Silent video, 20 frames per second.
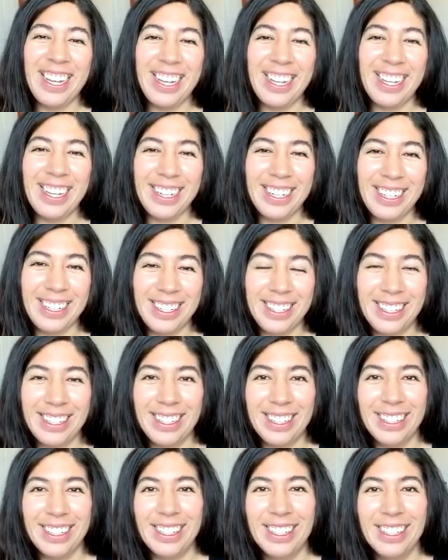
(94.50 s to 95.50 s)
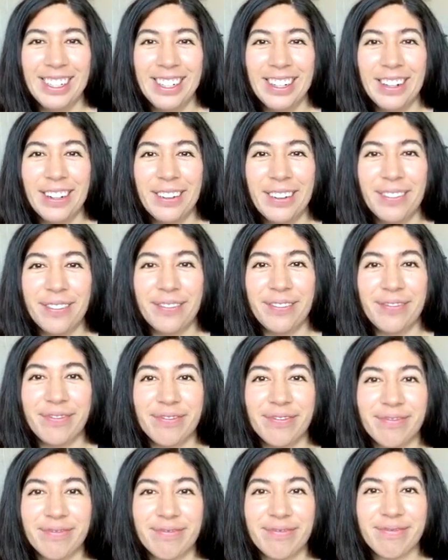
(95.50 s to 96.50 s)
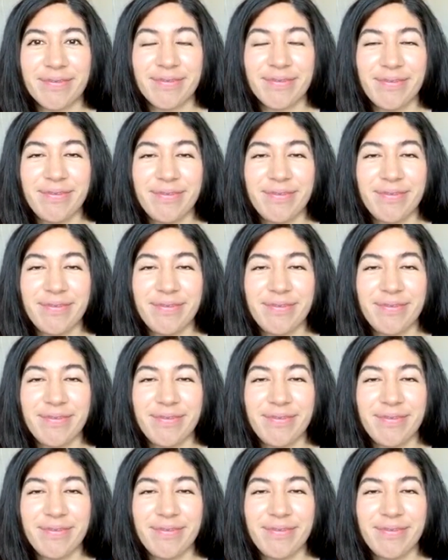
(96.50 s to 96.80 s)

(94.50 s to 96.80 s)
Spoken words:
(not speaking)